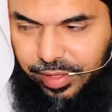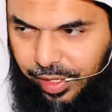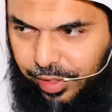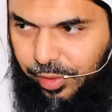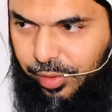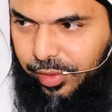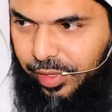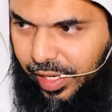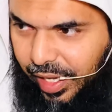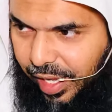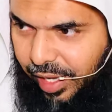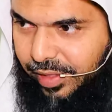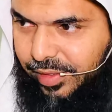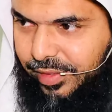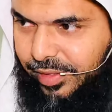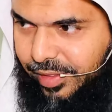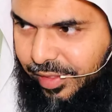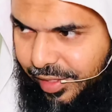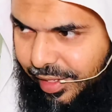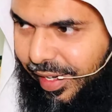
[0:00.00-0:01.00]
I know,
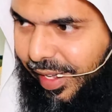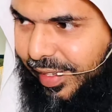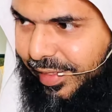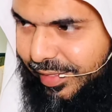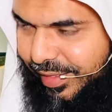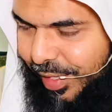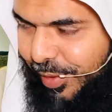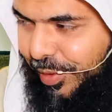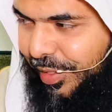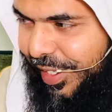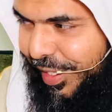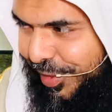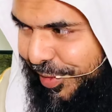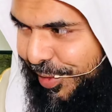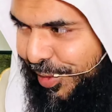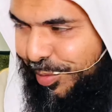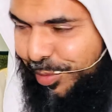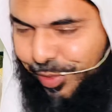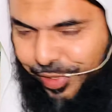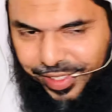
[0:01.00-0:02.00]
relax, relax. I will get
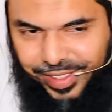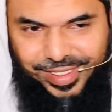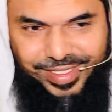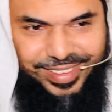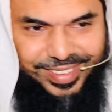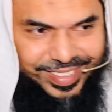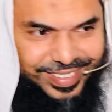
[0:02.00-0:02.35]
to your point.